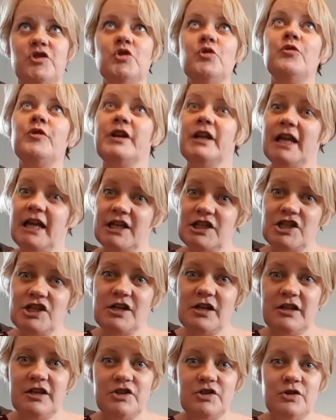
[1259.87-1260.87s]
for next
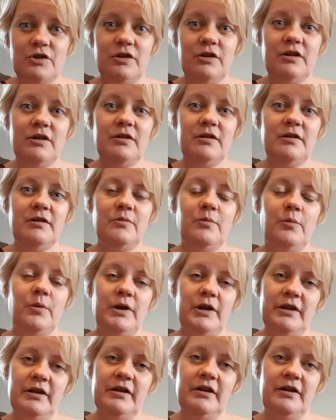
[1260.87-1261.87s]
year they're doing,
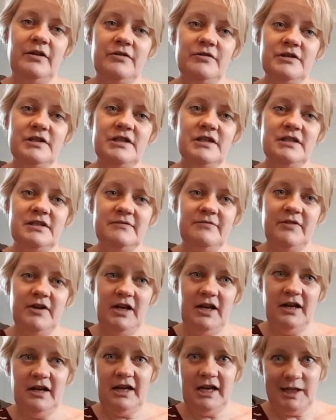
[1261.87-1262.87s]
one of the girls, it's
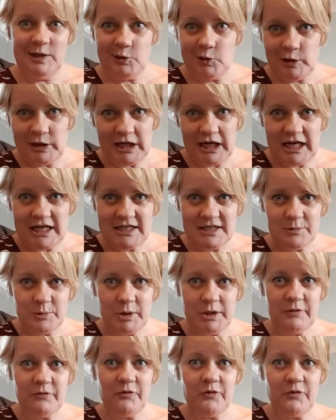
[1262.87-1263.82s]
very kind of organised one